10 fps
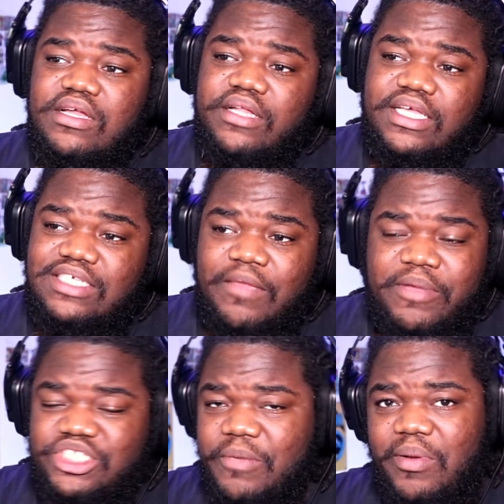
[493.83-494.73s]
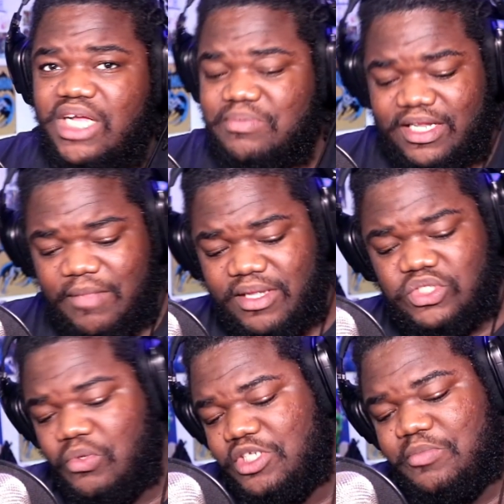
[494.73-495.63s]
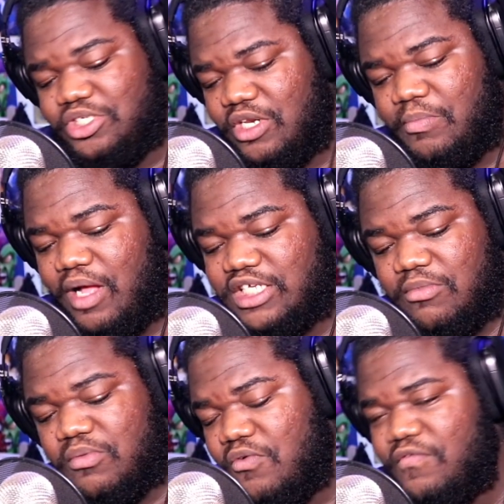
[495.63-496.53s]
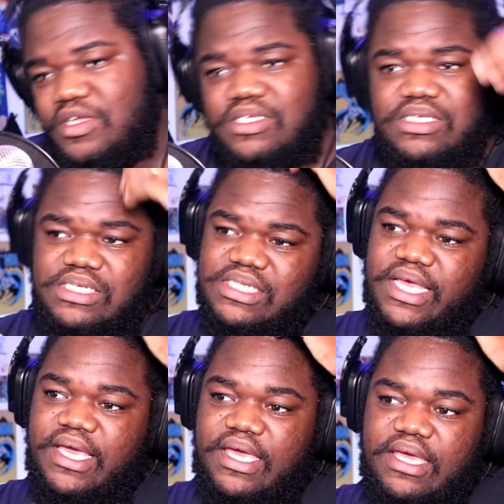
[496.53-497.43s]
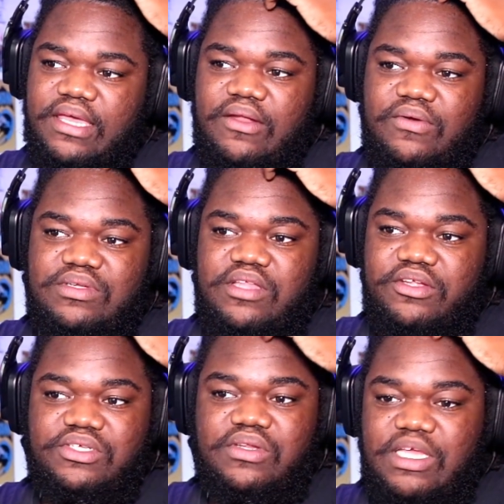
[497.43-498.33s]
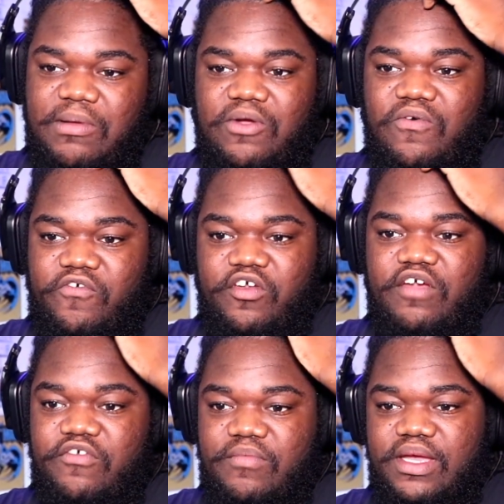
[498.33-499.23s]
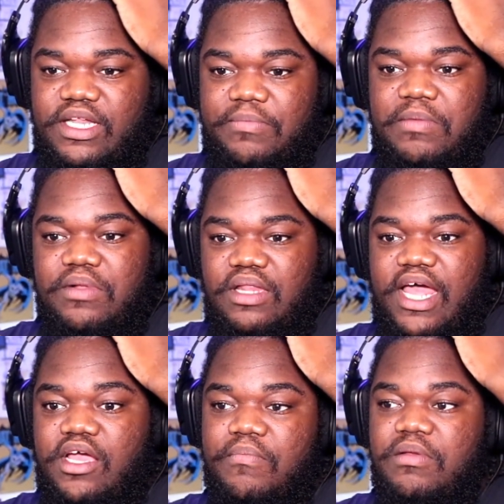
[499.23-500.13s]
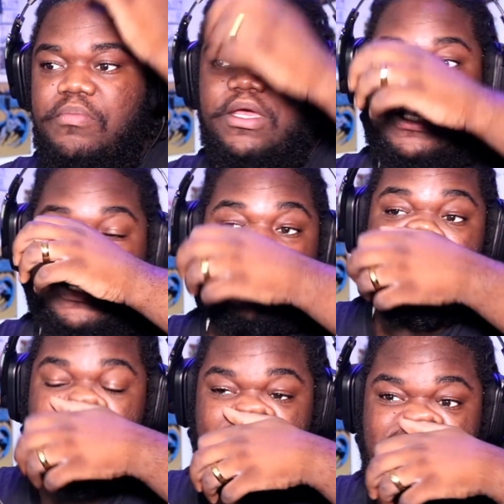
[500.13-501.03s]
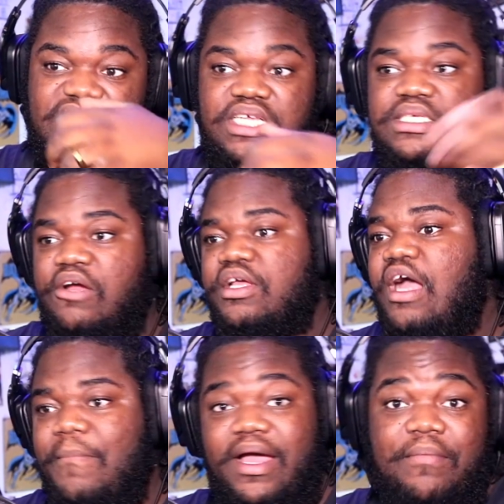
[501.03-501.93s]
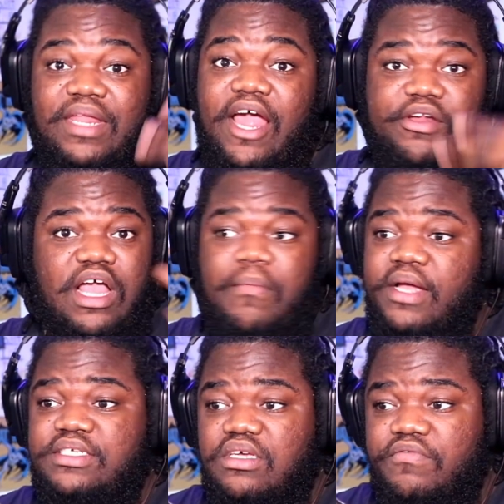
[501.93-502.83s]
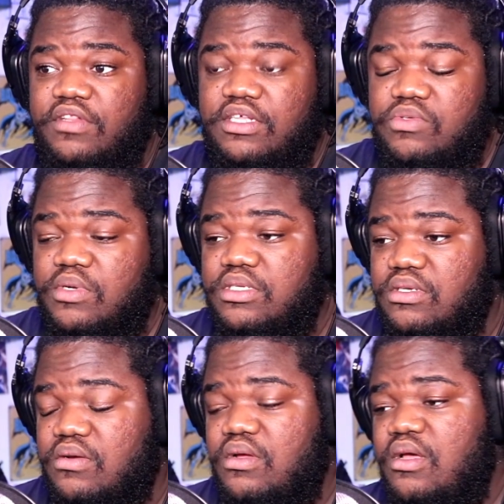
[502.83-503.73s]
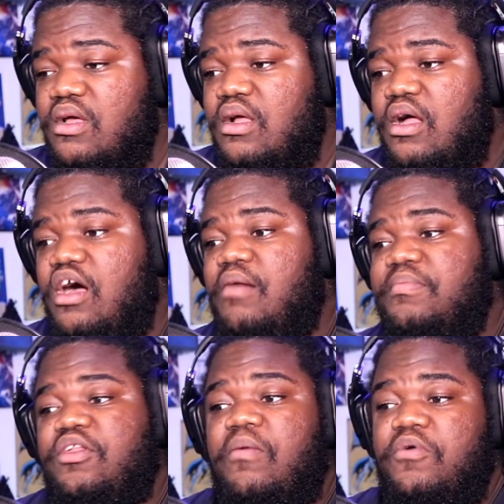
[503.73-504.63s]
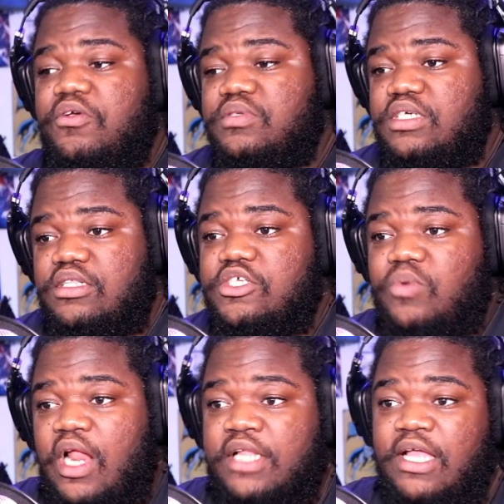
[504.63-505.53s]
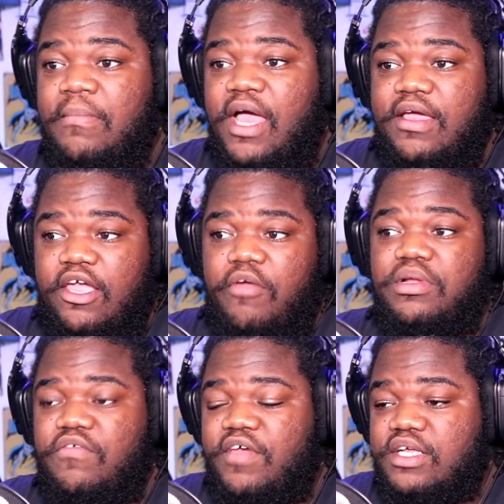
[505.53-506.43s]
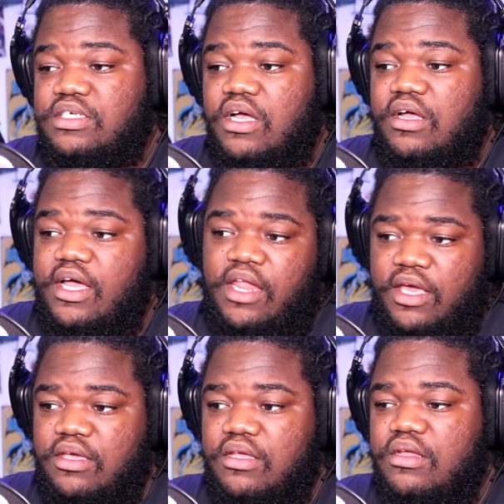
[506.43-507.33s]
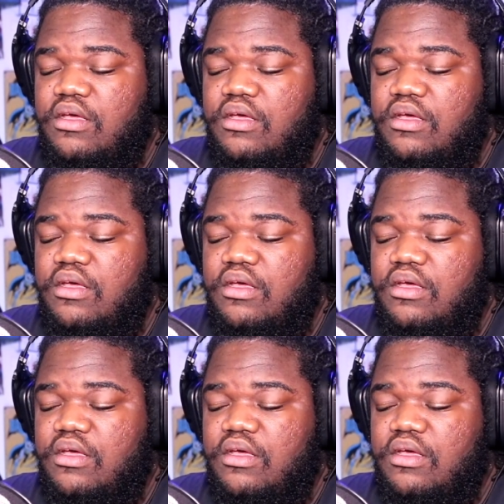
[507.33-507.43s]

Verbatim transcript: Cause like Mission Impossible, like they made so much Mission Impossible movies. It's like you know they're just gonna keep on going forever, man. Like people like them, people pay a lot of money to go see these. I already got my, I mean, I already got my ticket for this one, so um, you know, I'm going to go see this one. I like, I'm, i care about the Fast Saga. I like it,